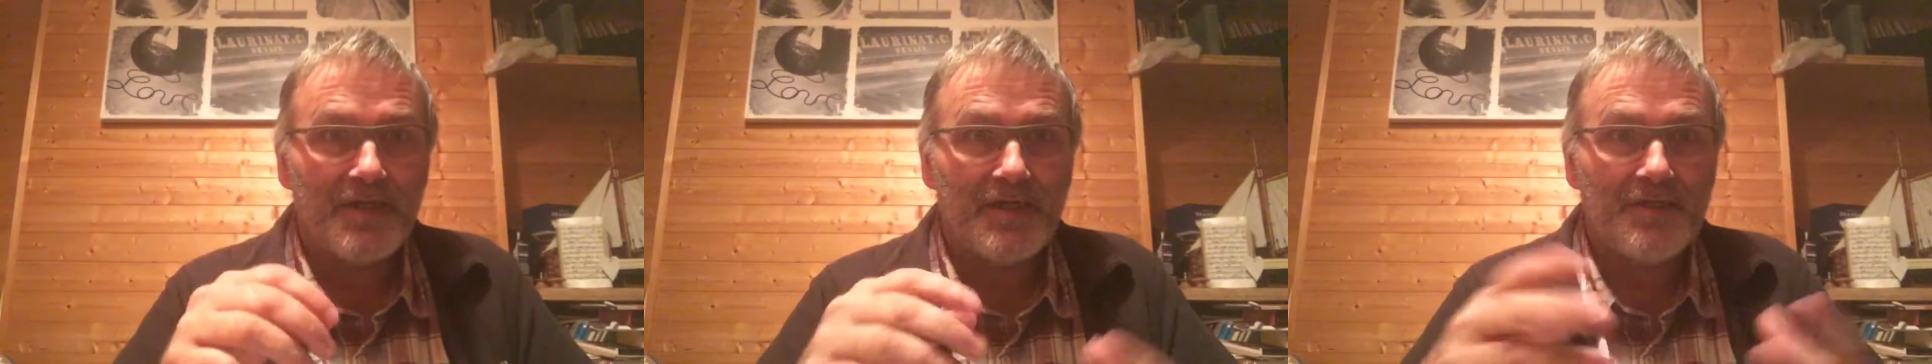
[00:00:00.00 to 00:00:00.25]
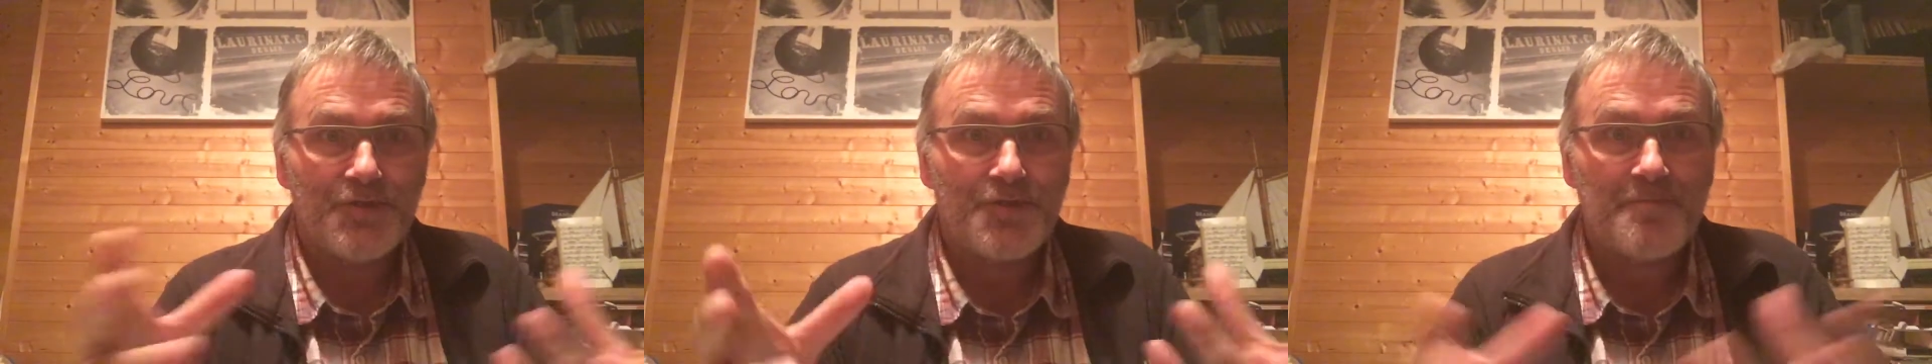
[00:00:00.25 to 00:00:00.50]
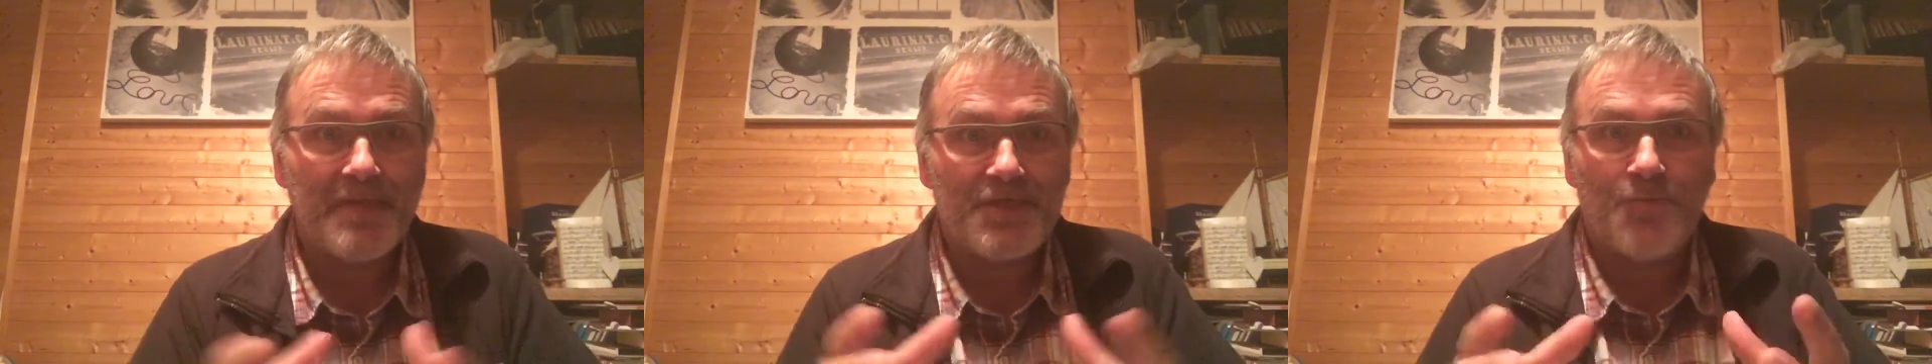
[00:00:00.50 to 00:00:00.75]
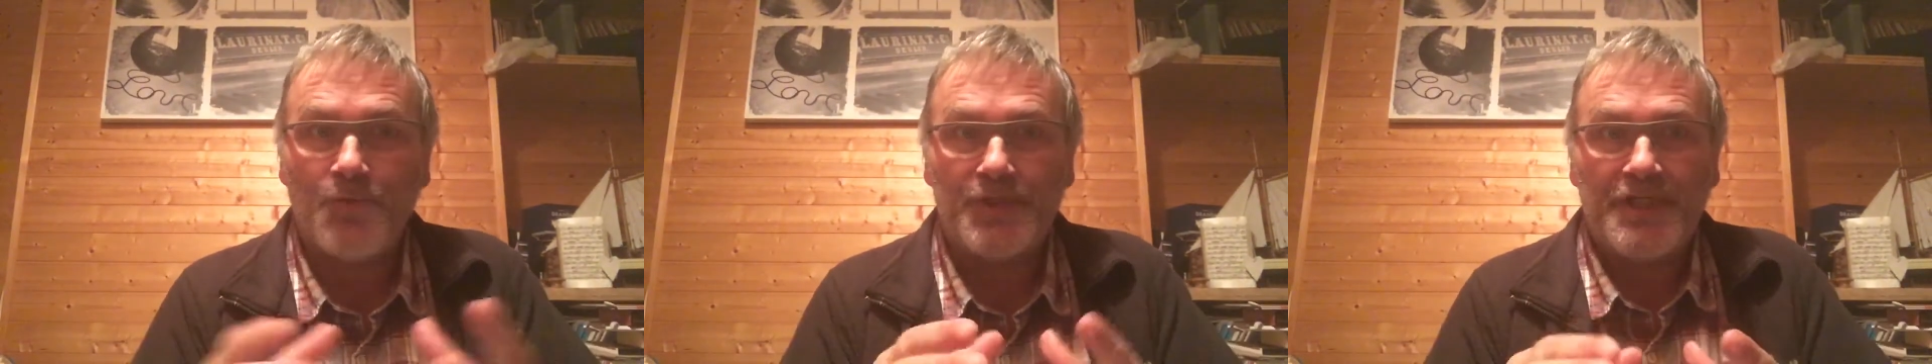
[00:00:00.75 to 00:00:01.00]
It doesn't matter
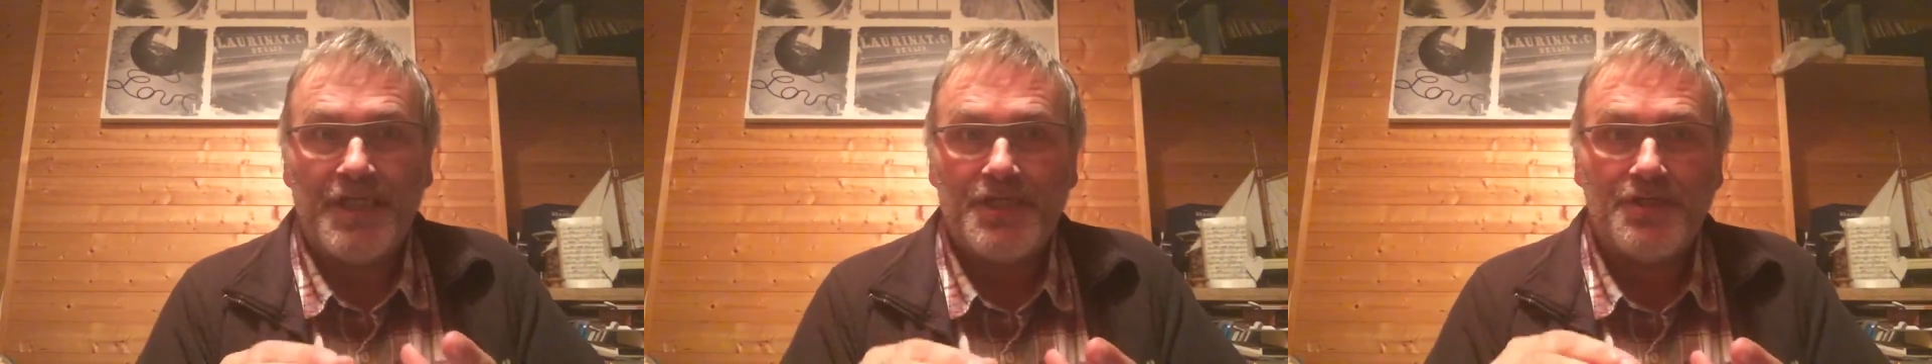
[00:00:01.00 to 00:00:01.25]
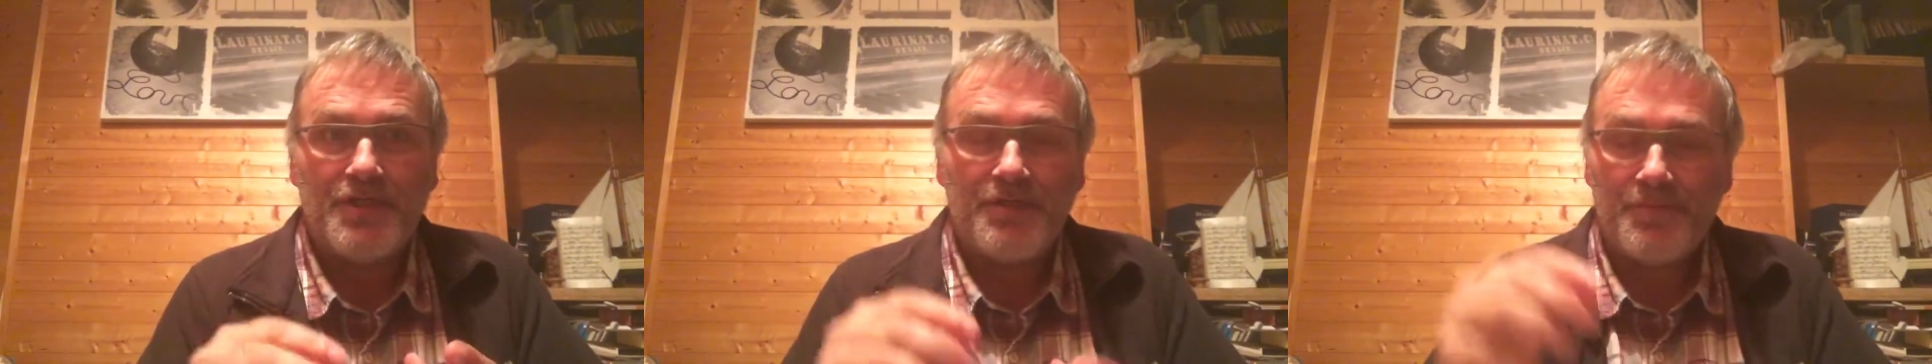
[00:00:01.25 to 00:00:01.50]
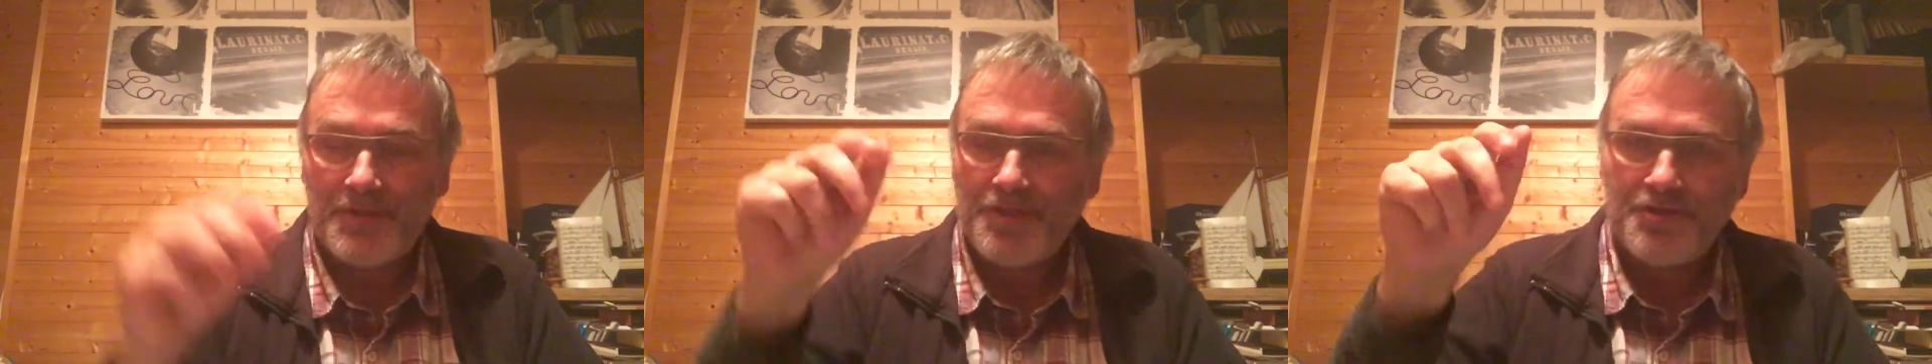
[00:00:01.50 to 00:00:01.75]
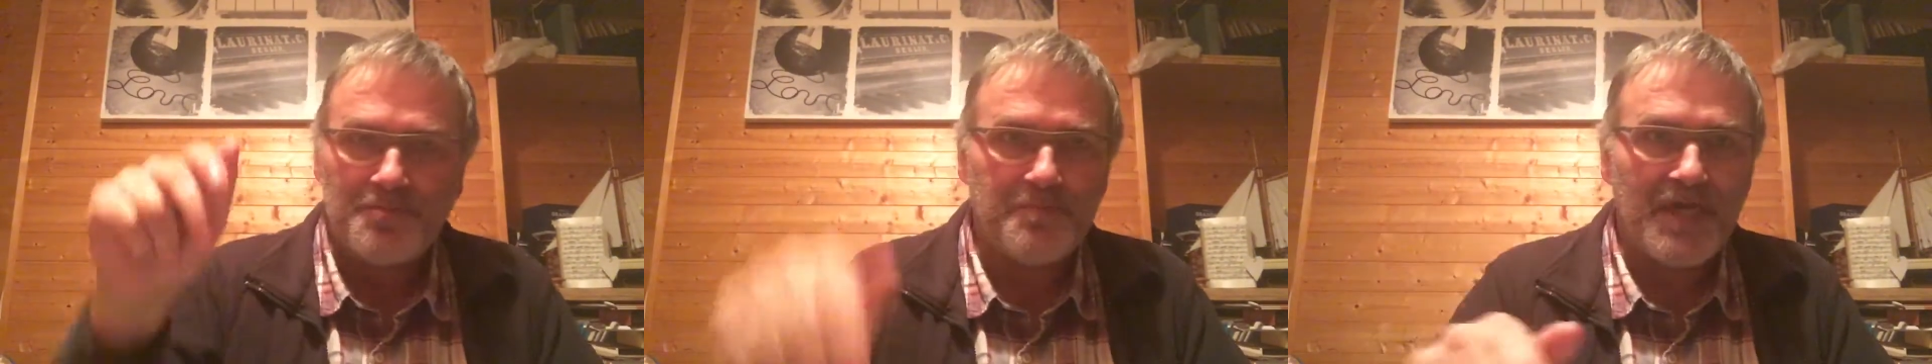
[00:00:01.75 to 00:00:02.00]
what it is, whether
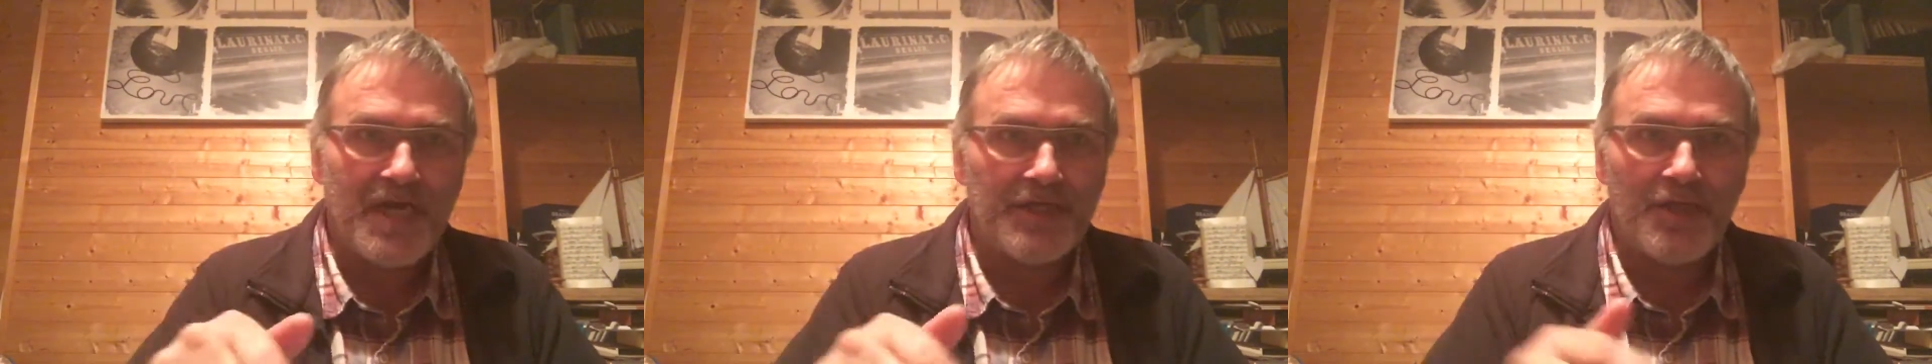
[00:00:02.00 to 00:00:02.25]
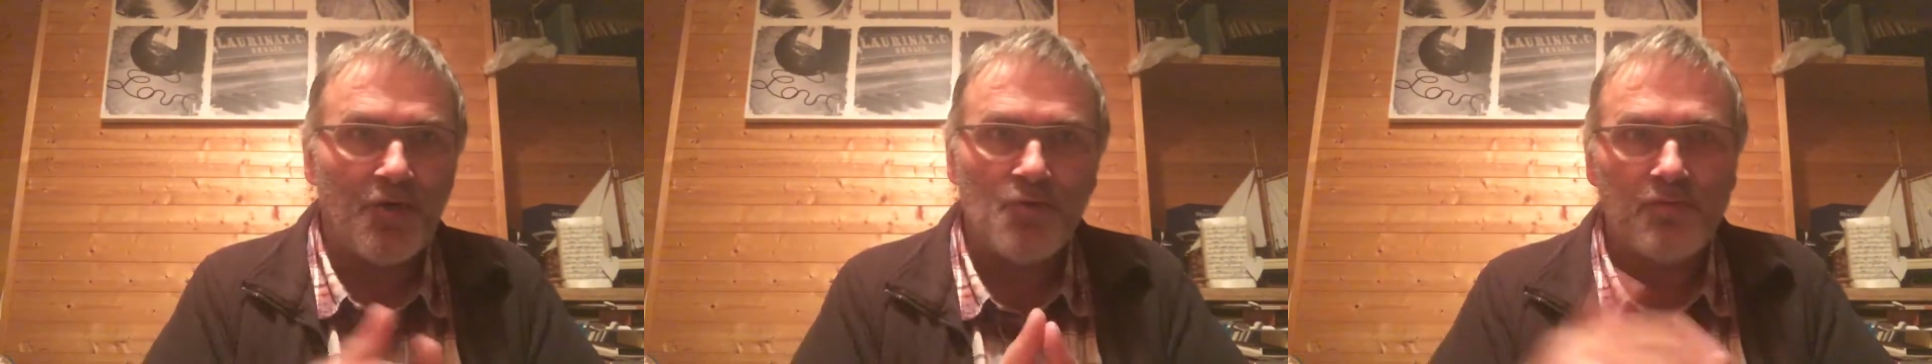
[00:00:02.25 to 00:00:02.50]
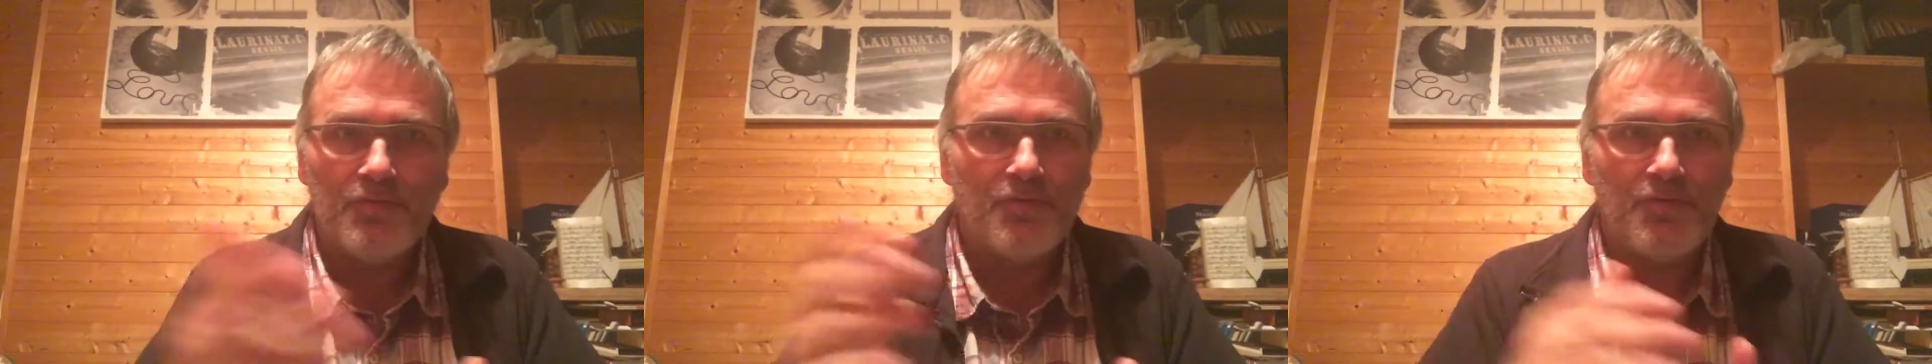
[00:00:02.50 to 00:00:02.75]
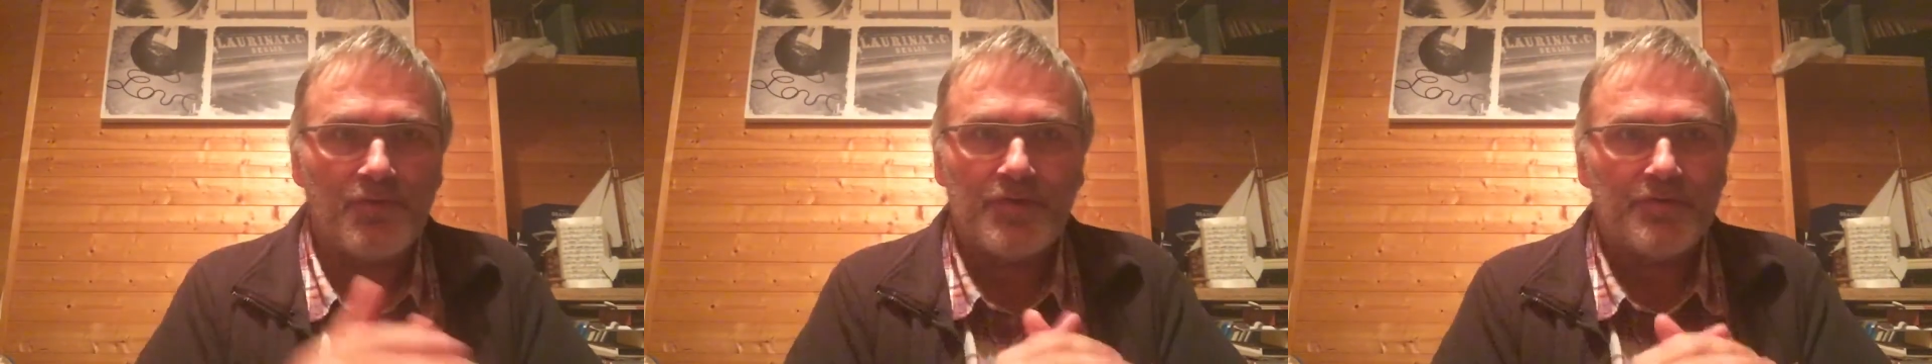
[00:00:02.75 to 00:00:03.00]
it's a piano
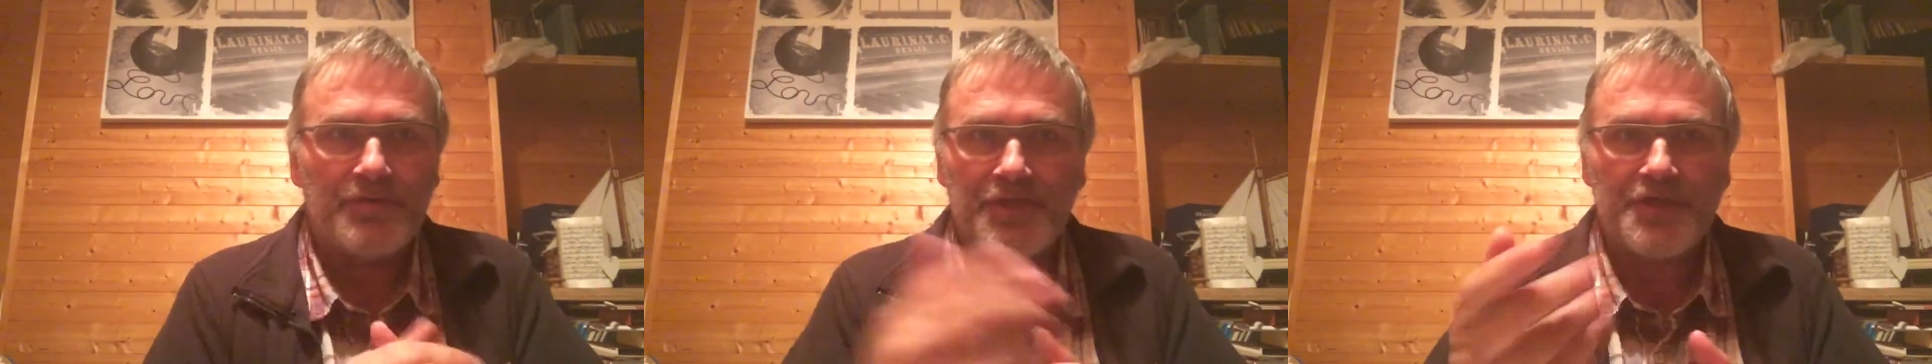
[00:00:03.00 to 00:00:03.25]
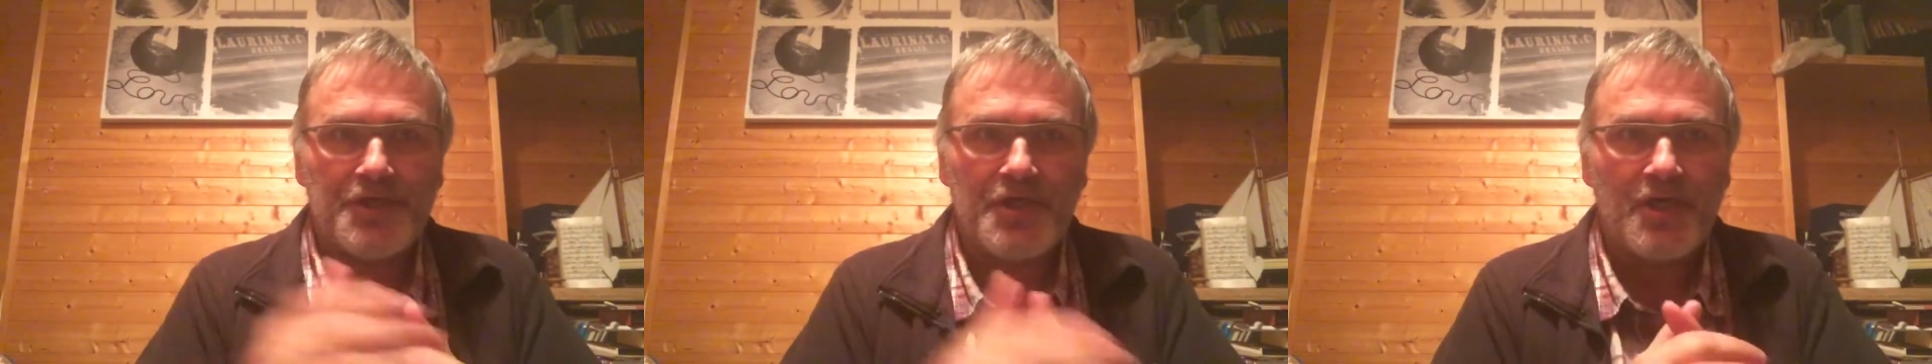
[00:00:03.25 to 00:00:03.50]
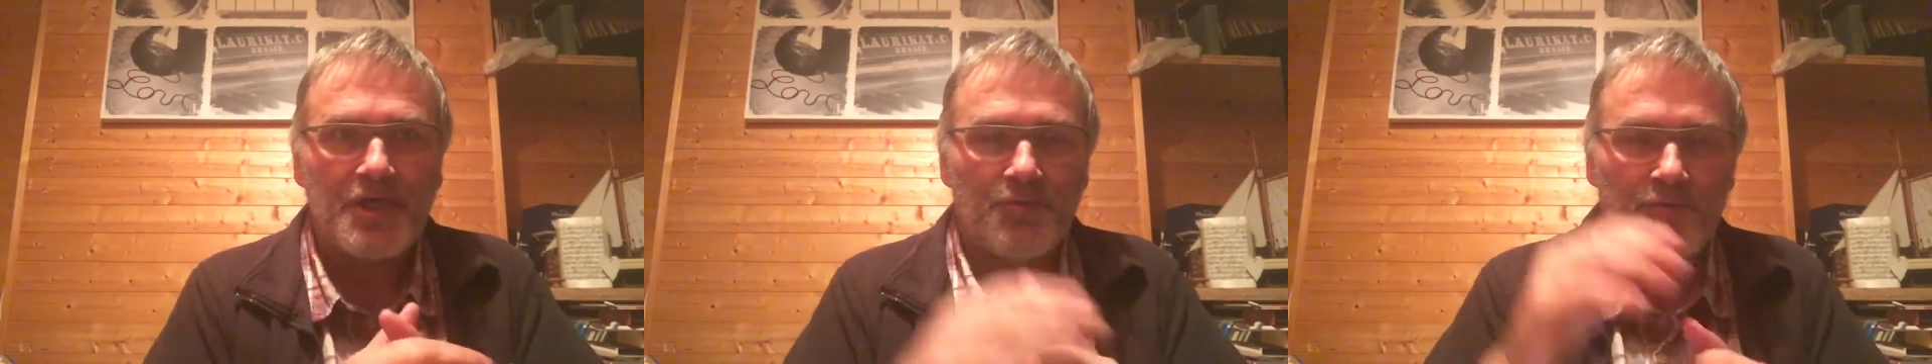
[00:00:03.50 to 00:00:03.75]
or a guitar, or